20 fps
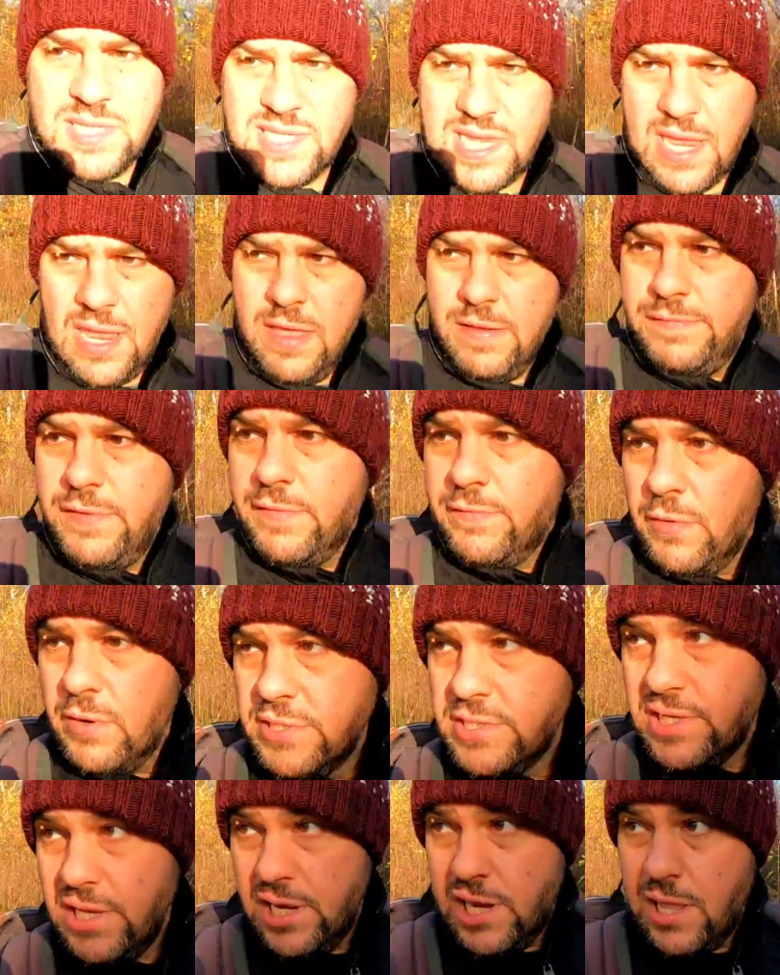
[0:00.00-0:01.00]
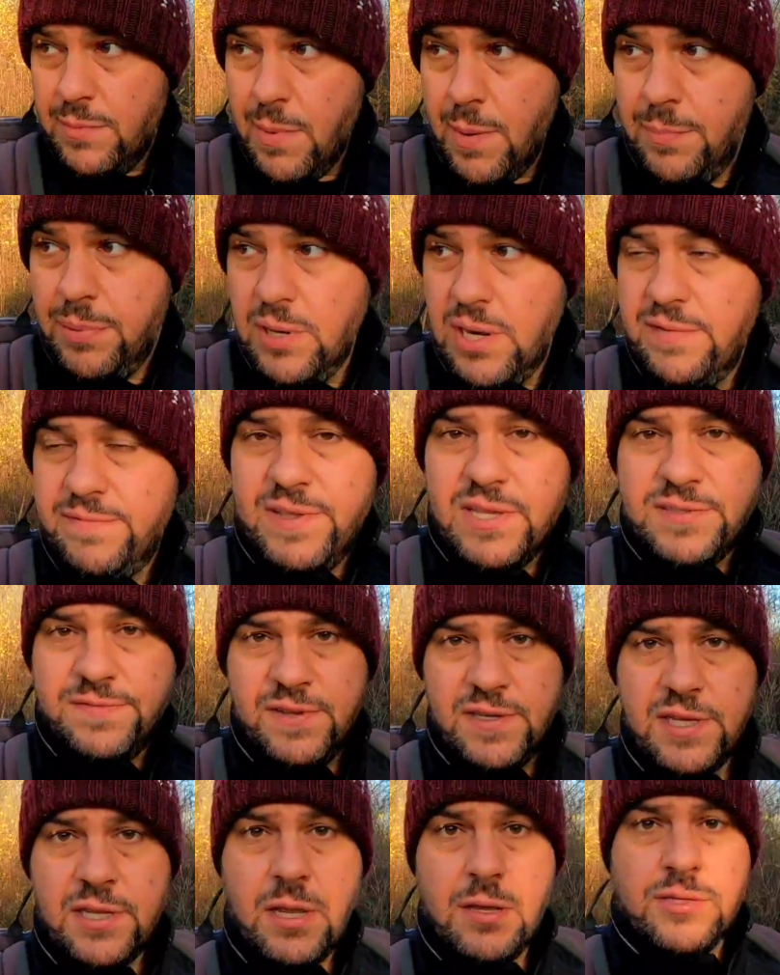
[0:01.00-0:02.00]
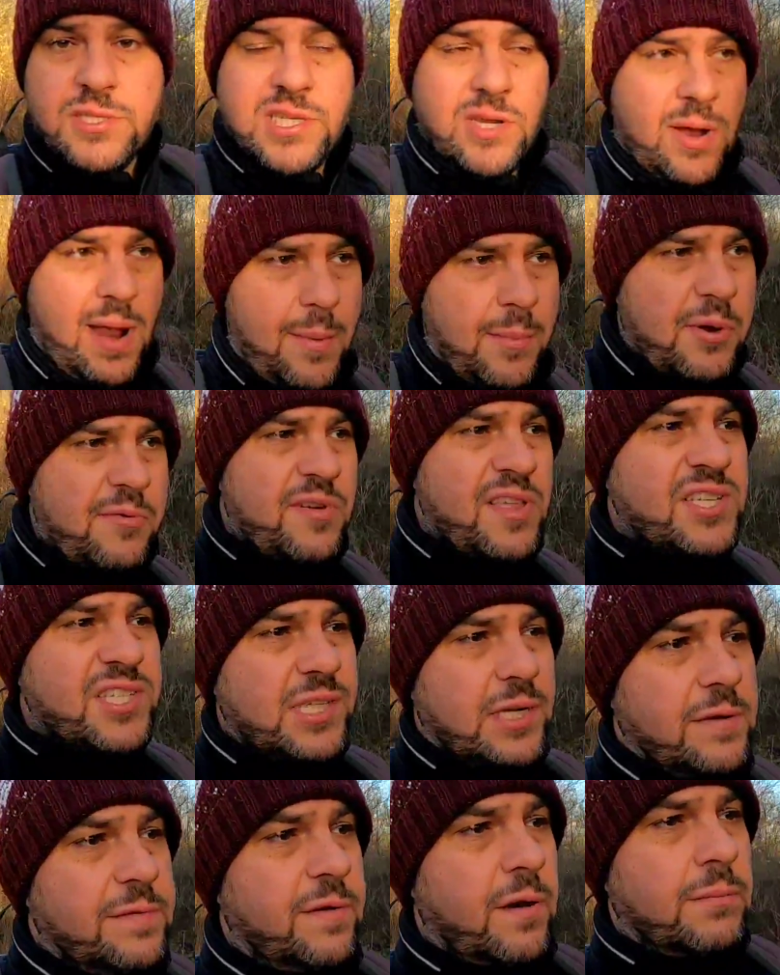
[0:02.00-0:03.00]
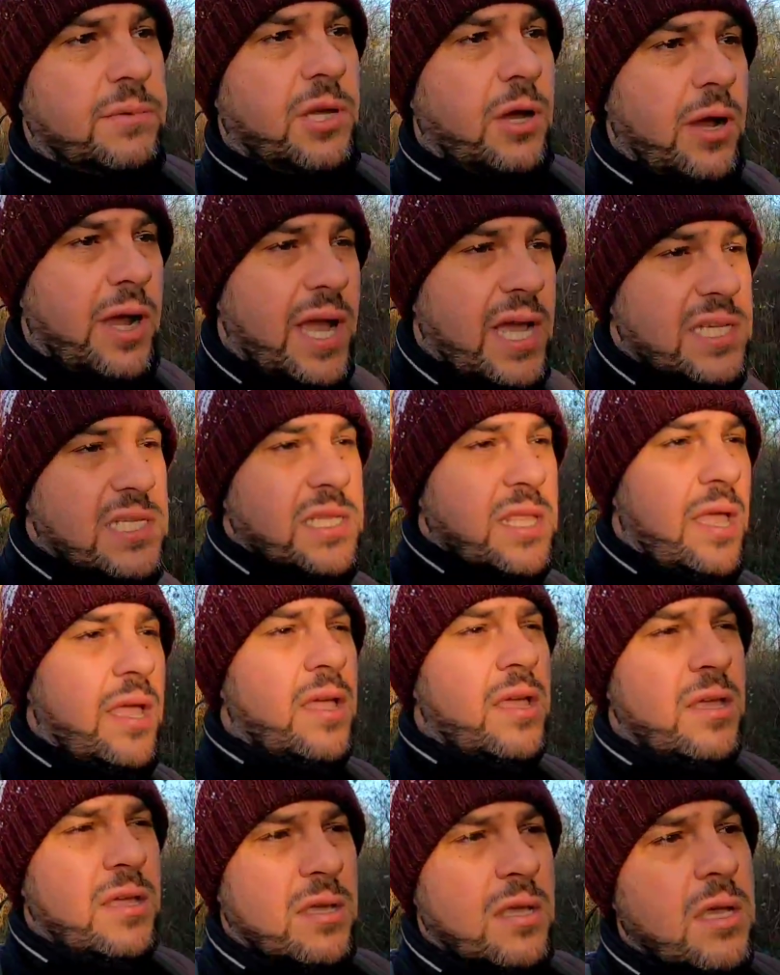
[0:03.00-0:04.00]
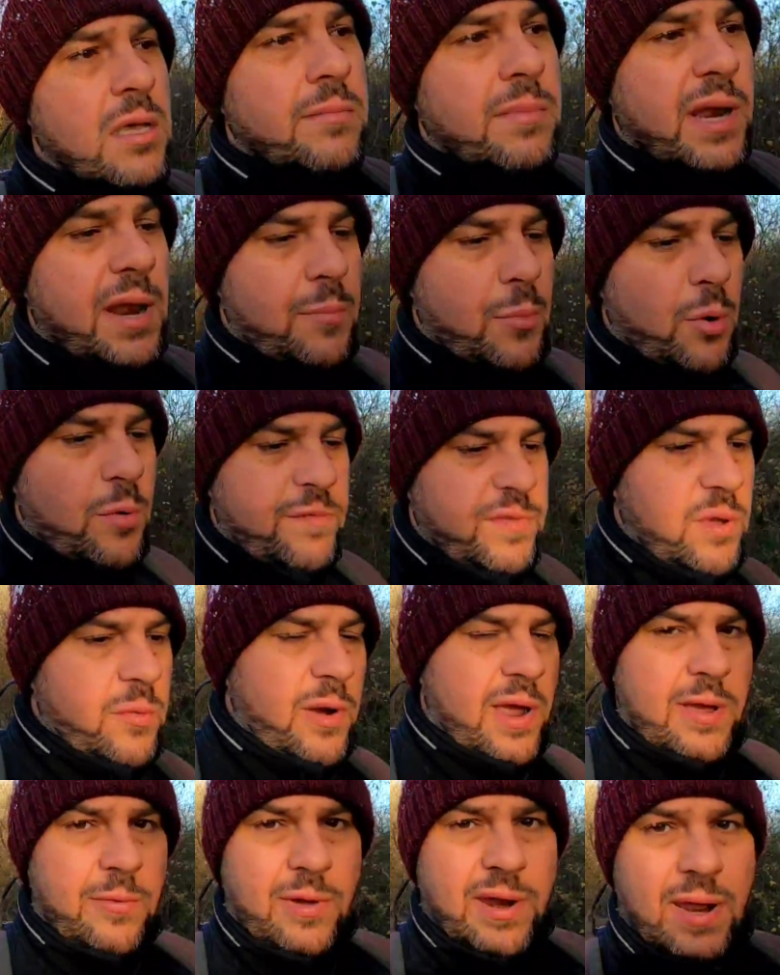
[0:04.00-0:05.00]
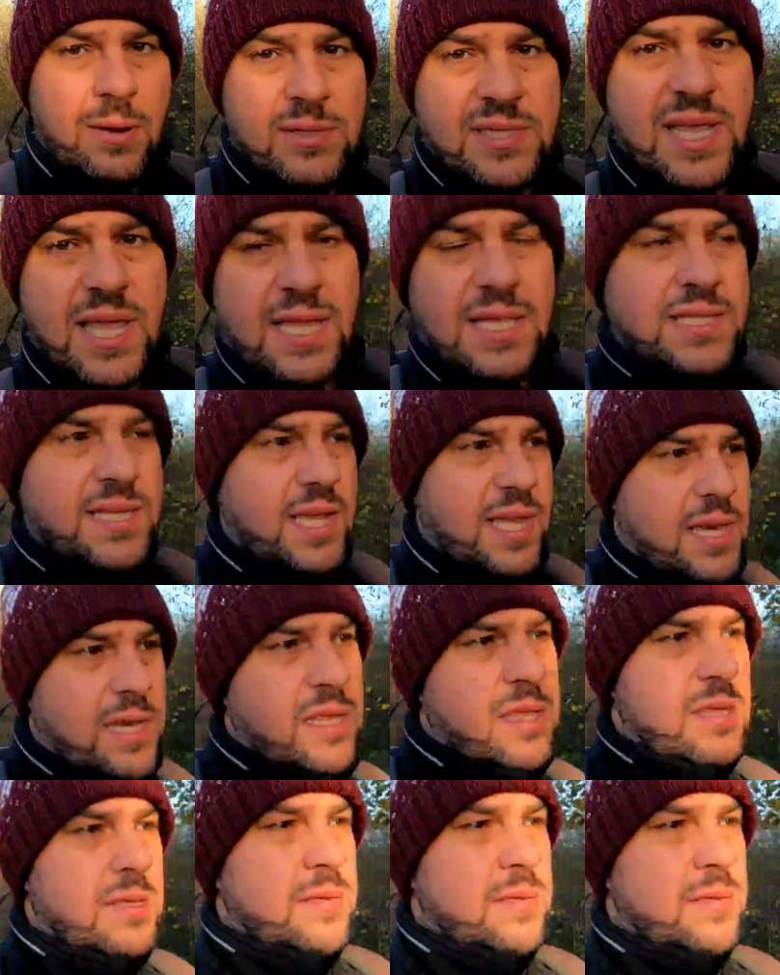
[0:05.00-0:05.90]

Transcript: say if you've watched any of my previous videos, so I'm originally from Doncaster, but I moved away when I was 18.